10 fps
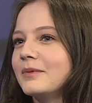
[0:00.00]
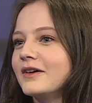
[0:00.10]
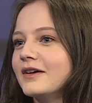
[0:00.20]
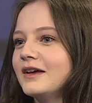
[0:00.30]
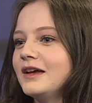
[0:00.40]

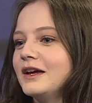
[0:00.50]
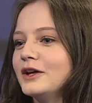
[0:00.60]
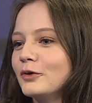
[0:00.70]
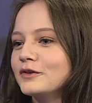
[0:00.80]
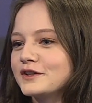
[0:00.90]
But he
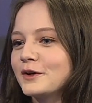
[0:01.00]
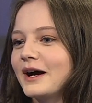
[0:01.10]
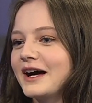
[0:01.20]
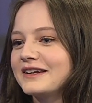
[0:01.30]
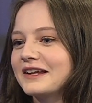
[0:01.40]
also
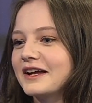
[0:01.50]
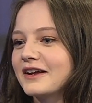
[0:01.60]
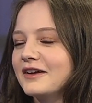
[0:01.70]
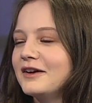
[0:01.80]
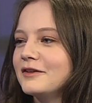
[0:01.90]
had, like,
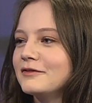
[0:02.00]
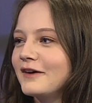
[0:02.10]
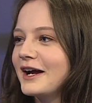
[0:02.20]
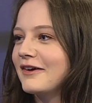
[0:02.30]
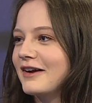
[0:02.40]
the
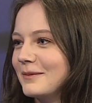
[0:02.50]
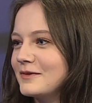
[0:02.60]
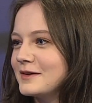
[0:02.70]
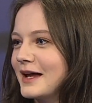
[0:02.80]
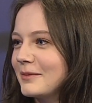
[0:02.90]
fire in him
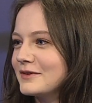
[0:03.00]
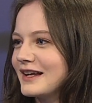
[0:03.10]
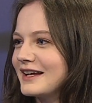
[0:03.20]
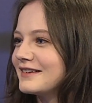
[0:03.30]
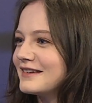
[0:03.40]
to be able to,
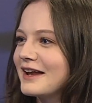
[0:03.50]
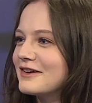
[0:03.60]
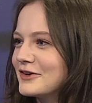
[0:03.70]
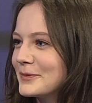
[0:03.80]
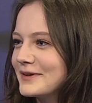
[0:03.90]
like,
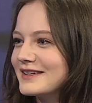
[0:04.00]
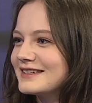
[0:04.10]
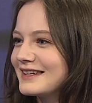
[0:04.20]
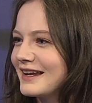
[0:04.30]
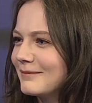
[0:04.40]
stand up and
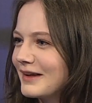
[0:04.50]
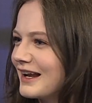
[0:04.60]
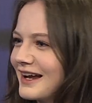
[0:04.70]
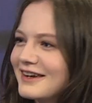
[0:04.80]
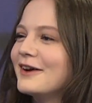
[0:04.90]
be
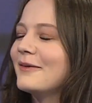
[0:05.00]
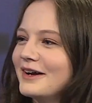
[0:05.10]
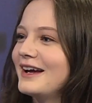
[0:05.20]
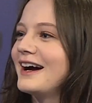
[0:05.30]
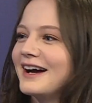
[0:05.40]
like, no,
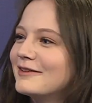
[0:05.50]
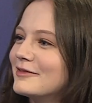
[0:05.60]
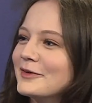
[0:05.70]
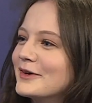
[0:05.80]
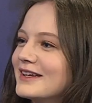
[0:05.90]
I have a
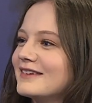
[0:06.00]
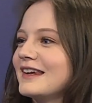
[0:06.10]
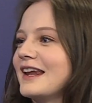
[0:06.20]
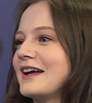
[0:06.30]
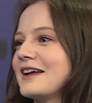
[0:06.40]
voice.
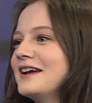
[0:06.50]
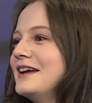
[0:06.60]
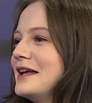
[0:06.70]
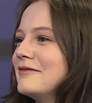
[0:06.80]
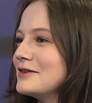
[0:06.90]
And, like,
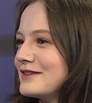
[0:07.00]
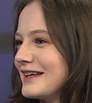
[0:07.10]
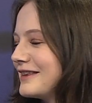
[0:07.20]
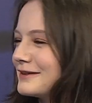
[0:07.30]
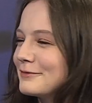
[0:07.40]
even just,
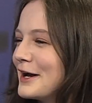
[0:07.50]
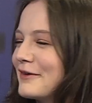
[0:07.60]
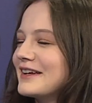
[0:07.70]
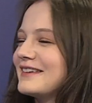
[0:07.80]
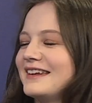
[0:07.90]
like, the
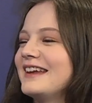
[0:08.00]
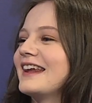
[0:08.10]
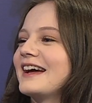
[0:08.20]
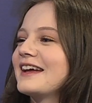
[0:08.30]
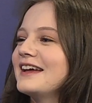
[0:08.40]
swearing scene,
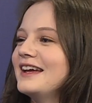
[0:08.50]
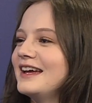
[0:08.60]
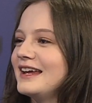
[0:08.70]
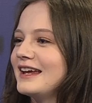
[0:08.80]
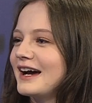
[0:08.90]
like,
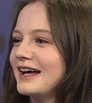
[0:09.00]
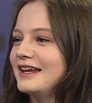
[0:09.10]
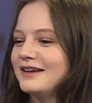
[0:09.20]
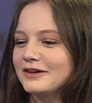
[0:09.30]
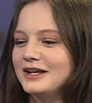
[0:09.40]
he
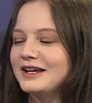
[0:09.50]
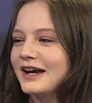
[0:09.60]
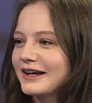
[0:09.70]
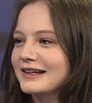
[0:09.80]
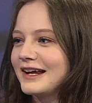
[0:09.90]

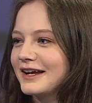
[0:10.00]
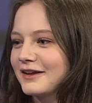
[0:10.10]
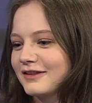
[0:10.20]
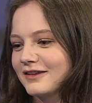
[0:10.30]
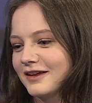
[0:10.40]
had
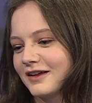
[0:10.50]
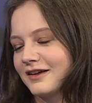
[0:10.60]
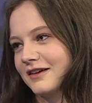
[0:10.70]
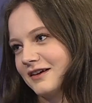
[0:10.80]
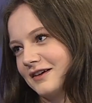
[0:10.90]
like
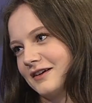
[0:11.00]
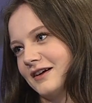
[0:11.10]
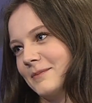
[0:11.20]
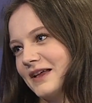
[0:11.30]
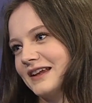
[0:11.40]
the
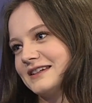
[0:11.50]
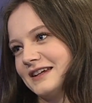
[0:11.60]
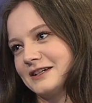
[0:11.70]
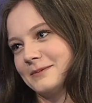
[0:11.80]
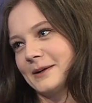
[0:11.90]

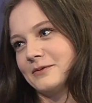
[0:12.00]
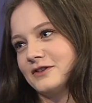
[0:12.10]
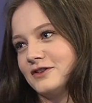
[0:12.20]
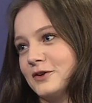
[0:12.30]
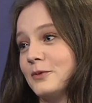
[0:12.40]
ability to be able to
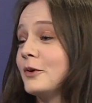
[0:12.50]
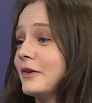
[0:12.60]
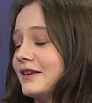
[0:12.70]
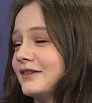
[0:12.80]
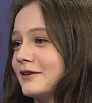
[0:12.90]
do all
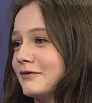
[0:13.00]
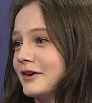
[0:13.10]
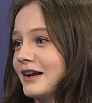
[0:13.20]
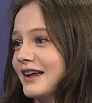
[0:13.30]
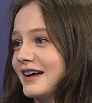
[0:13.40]
these
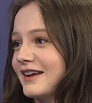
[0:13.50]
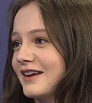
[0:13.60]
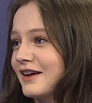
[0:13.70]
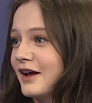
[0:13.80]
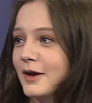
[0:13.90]
different, like,
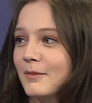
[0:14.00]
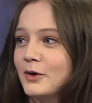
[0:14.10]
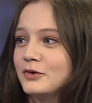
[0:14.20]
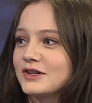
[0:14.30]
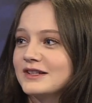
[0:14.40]

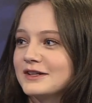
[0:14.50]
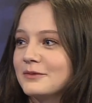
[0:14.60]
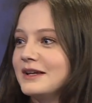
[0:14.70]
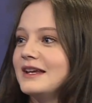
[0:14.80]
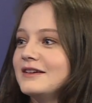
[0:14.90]
emotions that
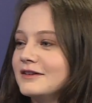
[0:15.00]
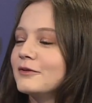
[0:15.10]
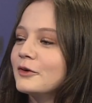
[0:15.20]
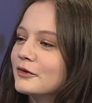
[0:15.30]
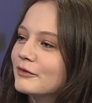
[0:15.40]
were needed
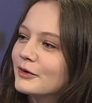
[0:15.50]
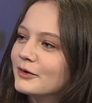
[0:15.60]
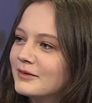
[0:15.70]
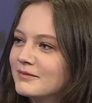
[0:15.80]
for the role.